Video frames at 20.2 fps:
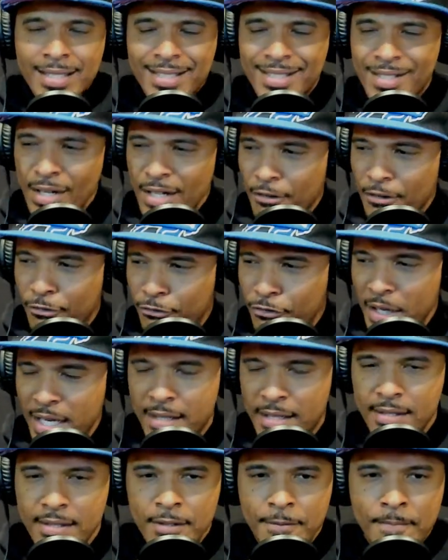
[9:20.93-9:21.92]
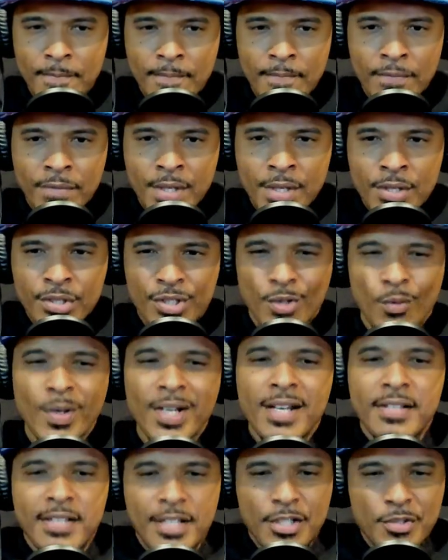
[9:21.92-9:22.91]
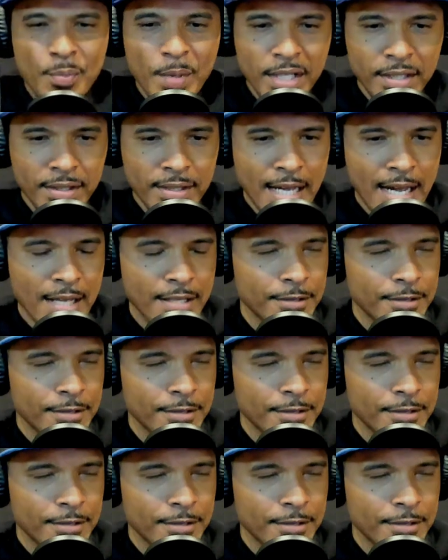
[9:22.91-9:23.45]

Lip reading: going to fix. So what does this mean, guys?